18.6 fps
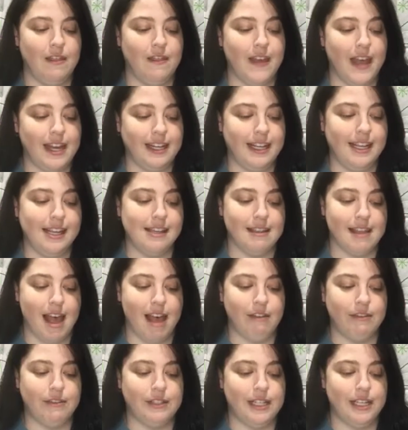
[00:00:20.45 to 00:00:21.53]
Then he
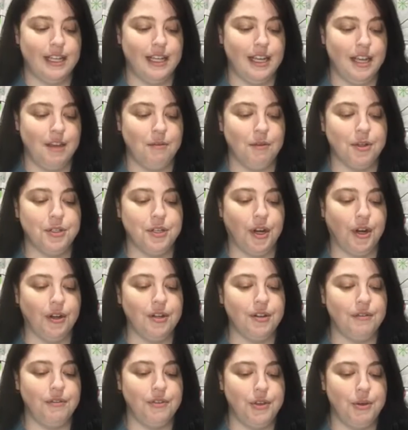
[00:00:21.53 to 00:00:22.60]
left. He
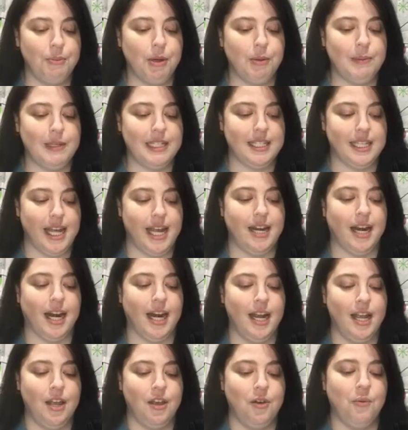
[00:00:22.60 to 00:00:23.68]
returned a few moments
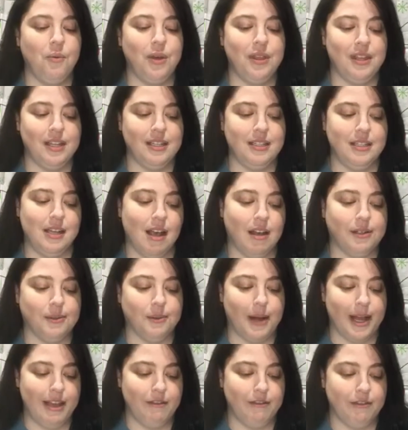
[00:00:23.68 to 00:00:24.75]
later with his young
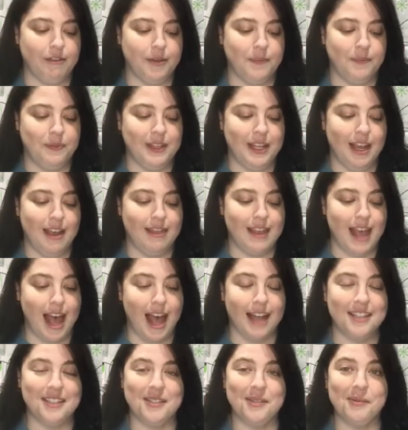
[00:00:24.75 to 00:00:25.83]
wife.
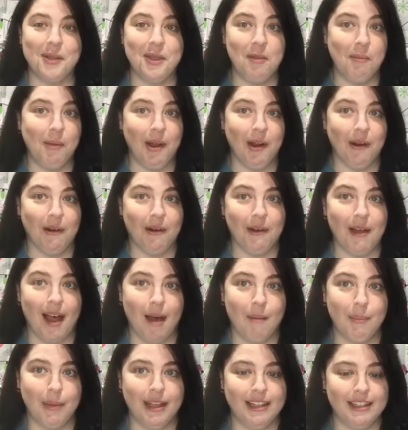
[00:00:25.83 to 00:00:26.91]
That's when the miracle
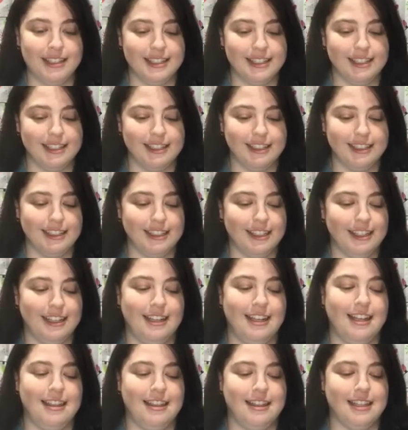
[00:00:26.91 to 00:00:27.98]
happened.
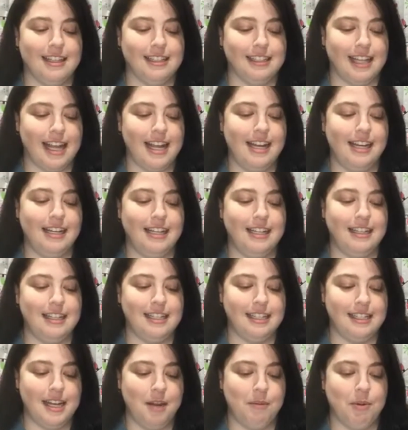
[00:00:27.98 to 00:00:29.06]
The light in the
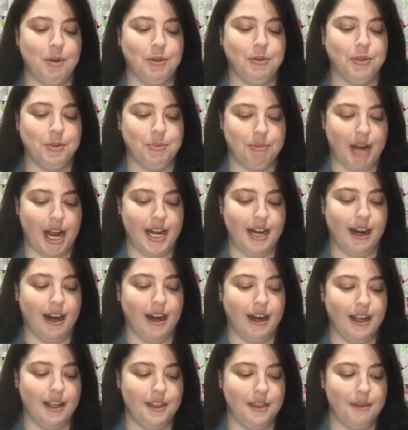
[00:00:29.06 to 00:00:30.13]
stable grew
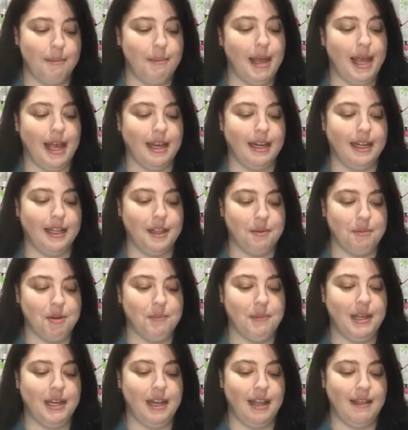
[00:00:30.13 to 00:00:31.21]
brighter. The man and the
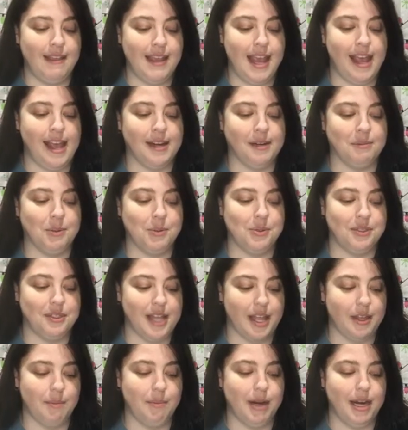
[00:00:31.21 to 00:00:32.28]
woman and the animals
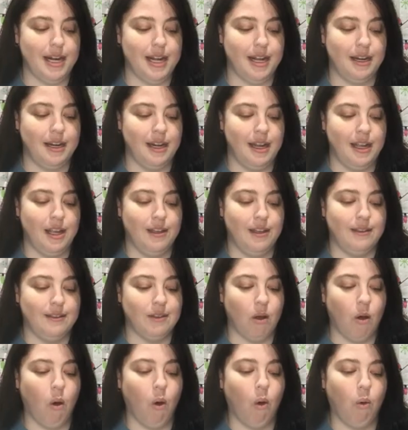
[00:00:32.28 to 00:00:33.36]
celebrated.
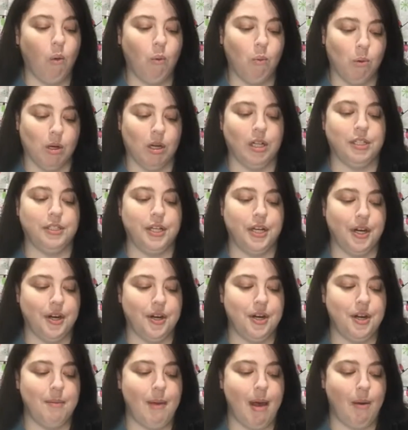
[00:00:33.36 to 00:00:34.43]
The whole world
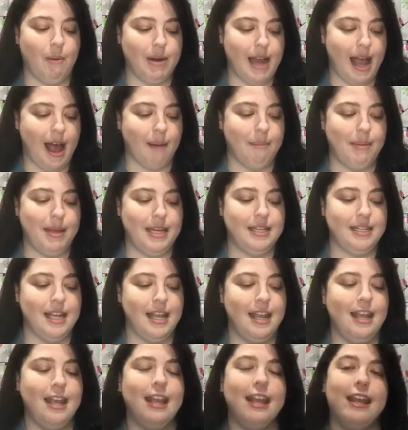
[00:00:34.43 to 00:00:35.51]
heard about what happened
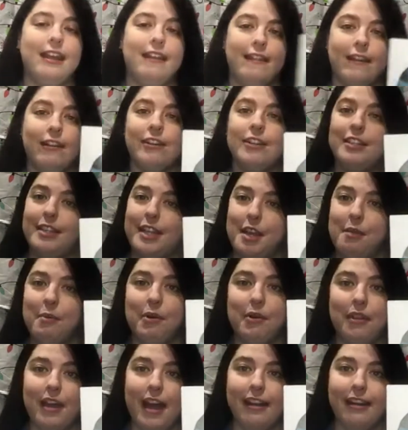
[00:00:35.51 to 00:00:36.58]
in their
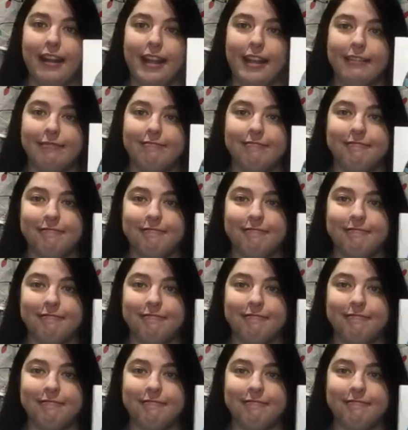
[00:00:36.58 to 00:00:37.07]
stable that night.